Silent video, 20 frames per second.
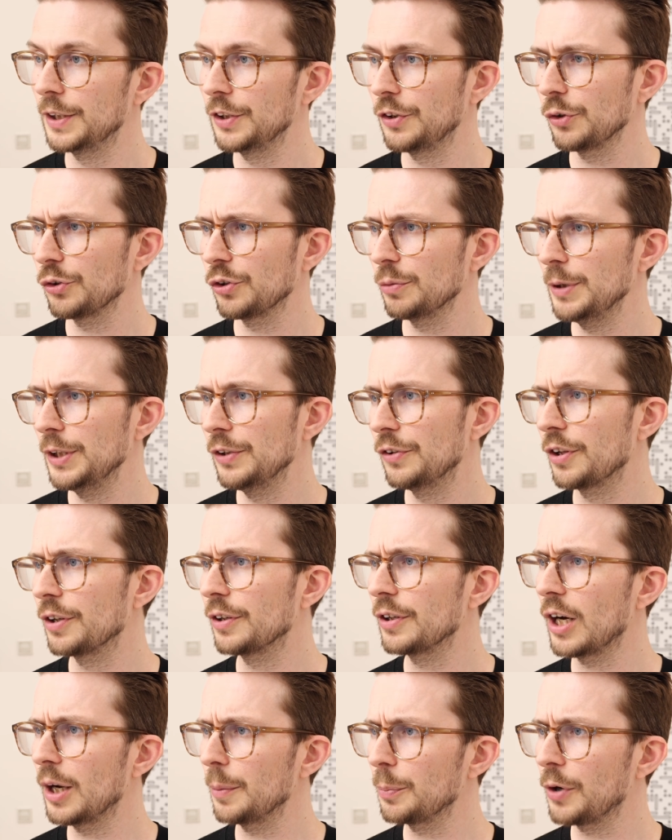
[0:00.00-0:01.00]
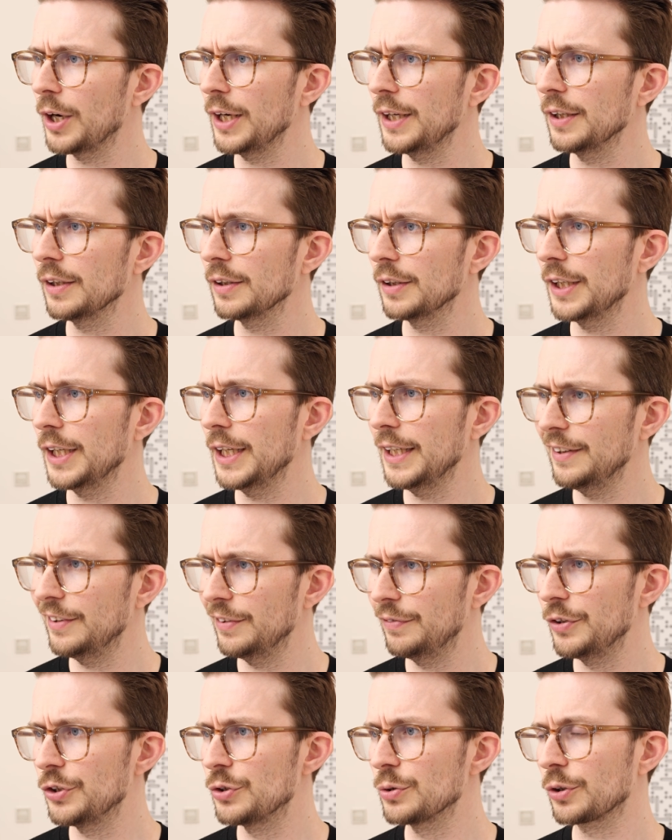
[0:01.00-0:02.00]
This also means that upgrading the
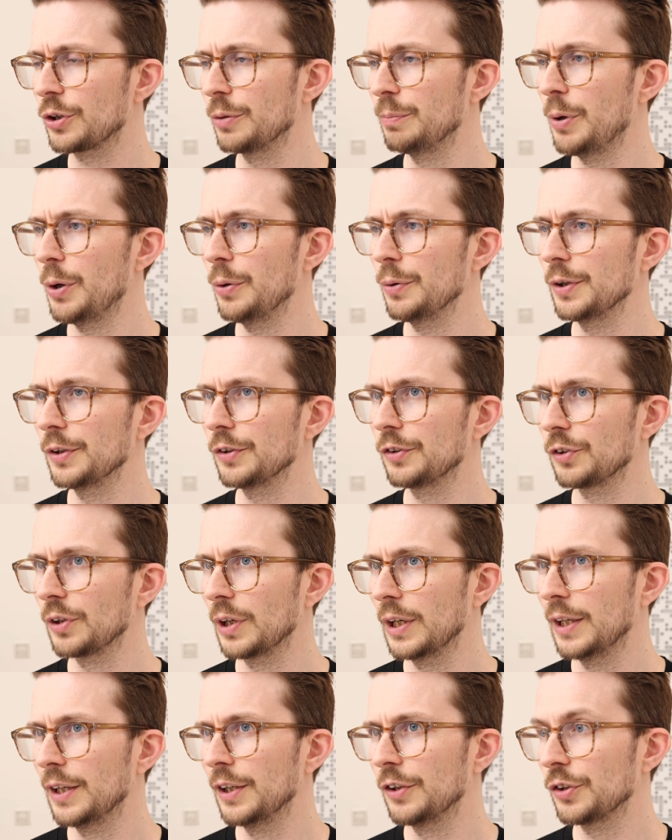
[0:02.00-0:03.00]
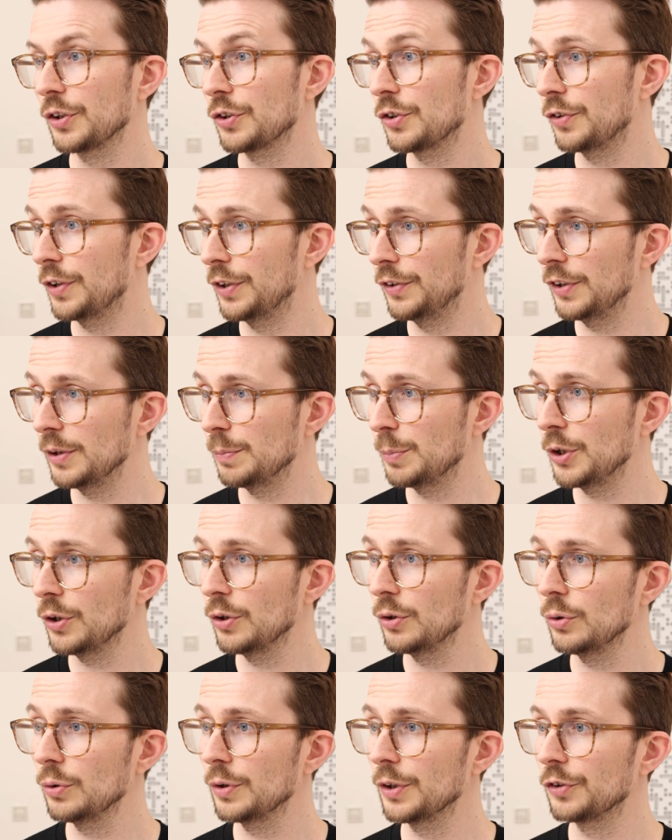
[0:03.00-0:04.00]
individual components such as the
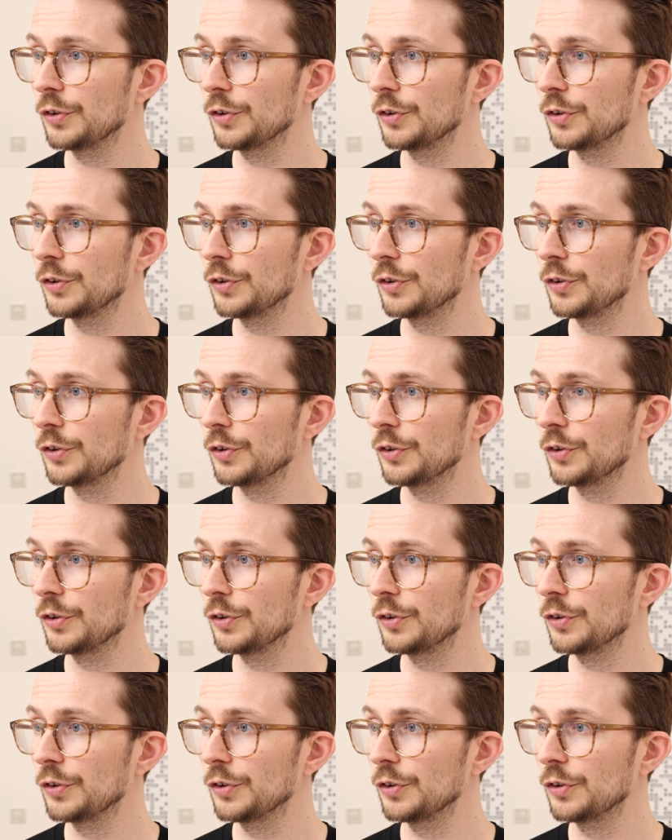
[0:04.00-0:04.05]
CPU, the